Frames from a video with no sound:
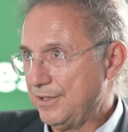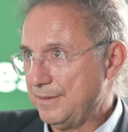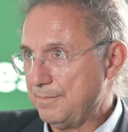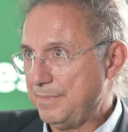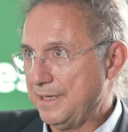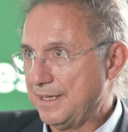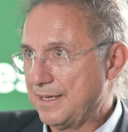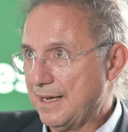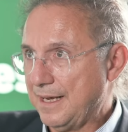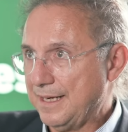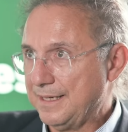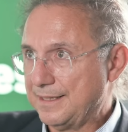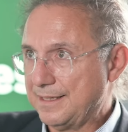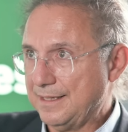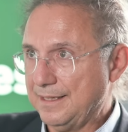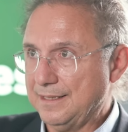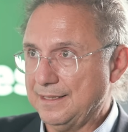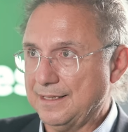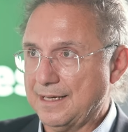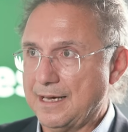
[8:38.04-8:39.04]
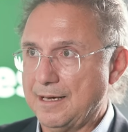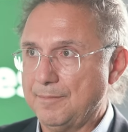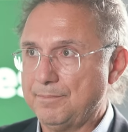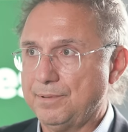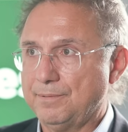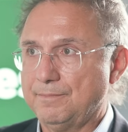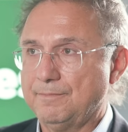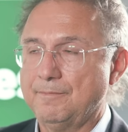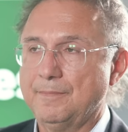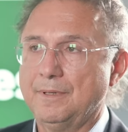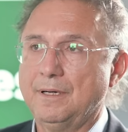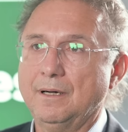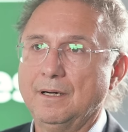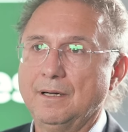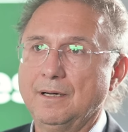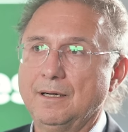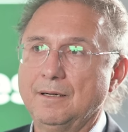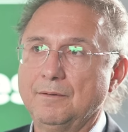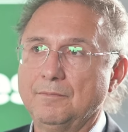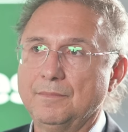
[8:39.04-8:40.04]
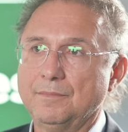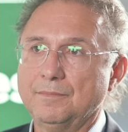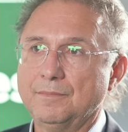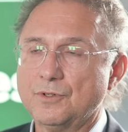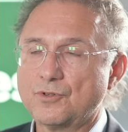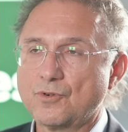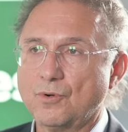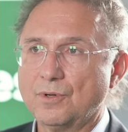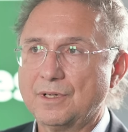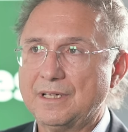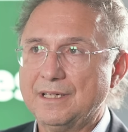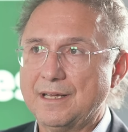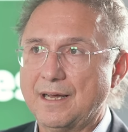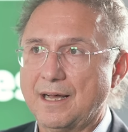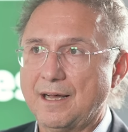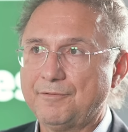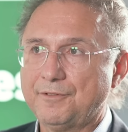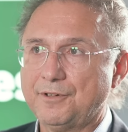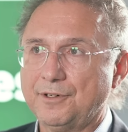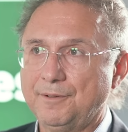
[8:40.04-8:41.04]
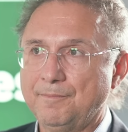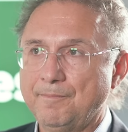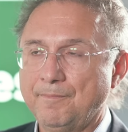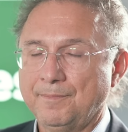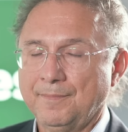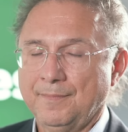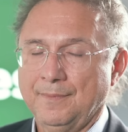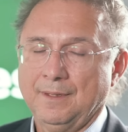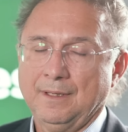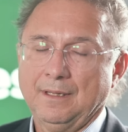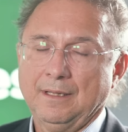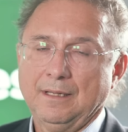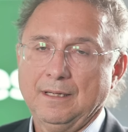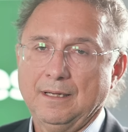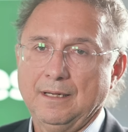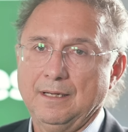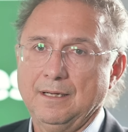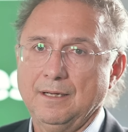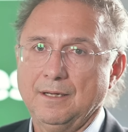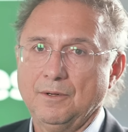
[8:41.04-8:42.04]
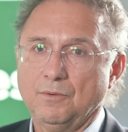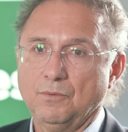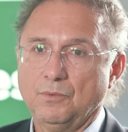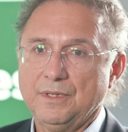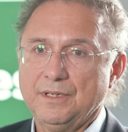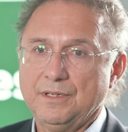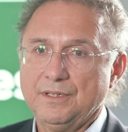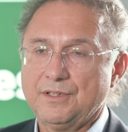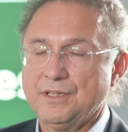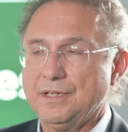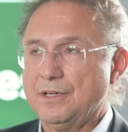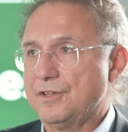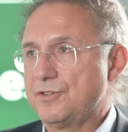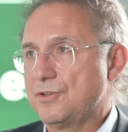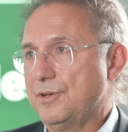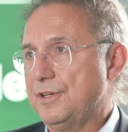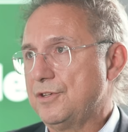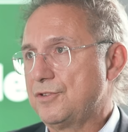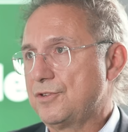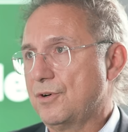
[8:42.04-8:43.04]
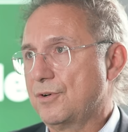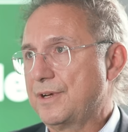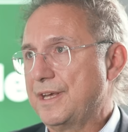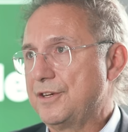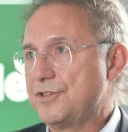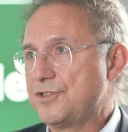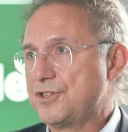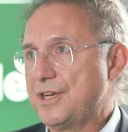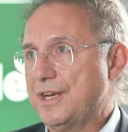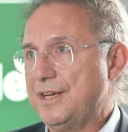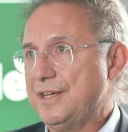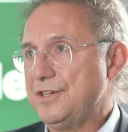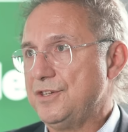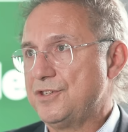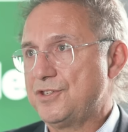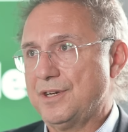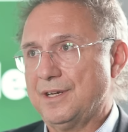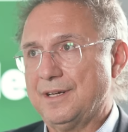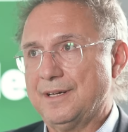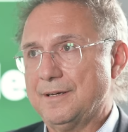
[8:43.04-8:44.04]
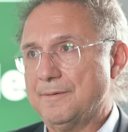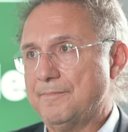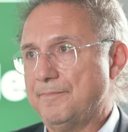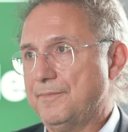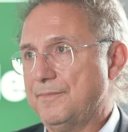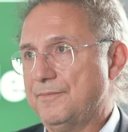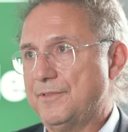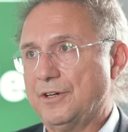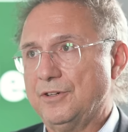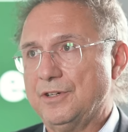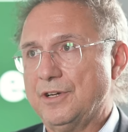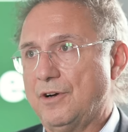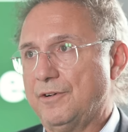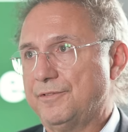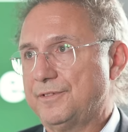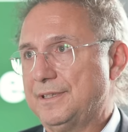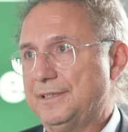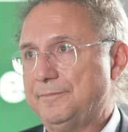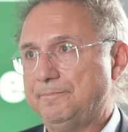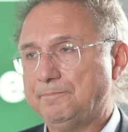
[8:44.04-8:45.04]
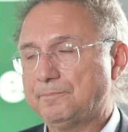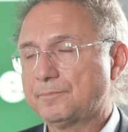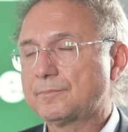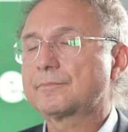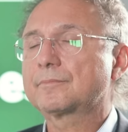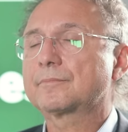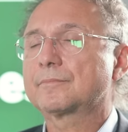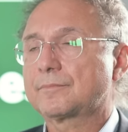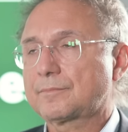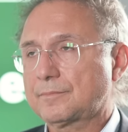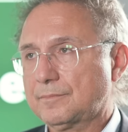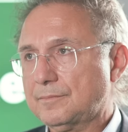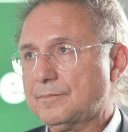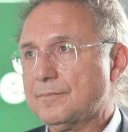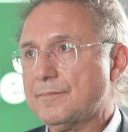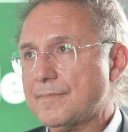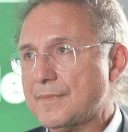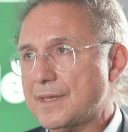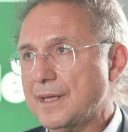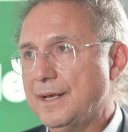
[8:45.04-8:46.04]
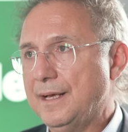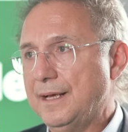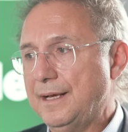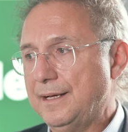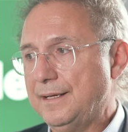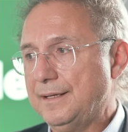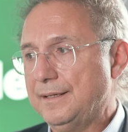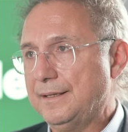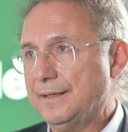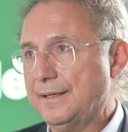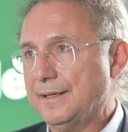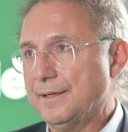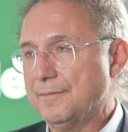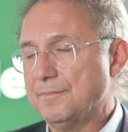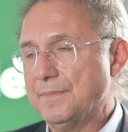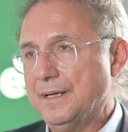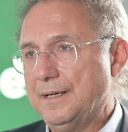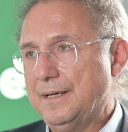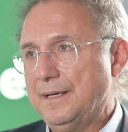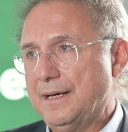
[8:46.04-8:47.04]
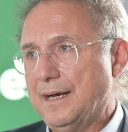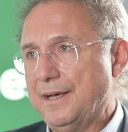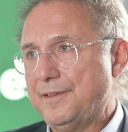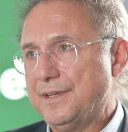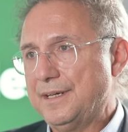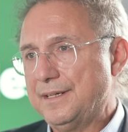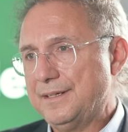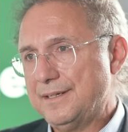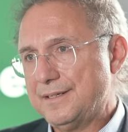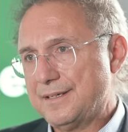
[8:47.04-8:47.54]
big hike in up mm-hmm. shortly after, we see those on the stock exchange very often. And mm-hmm. I think this